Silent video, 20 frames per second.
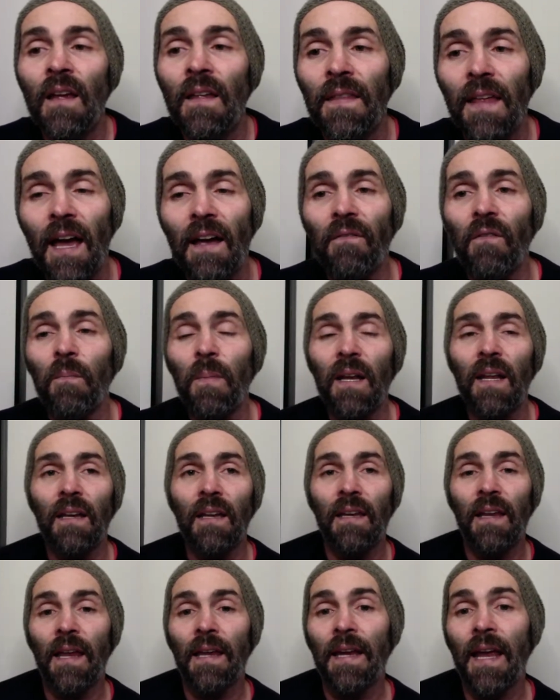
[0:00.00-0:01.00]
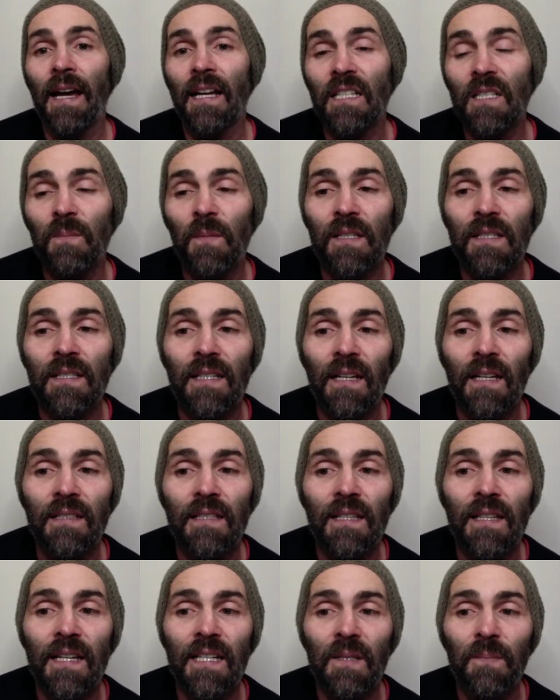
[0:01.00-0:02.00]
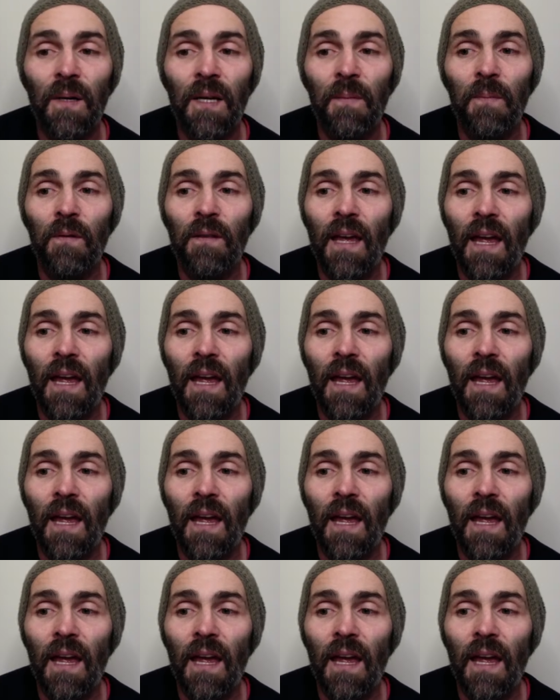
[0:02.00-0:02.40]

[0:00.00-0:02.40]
There haven't been any announcements done to these people.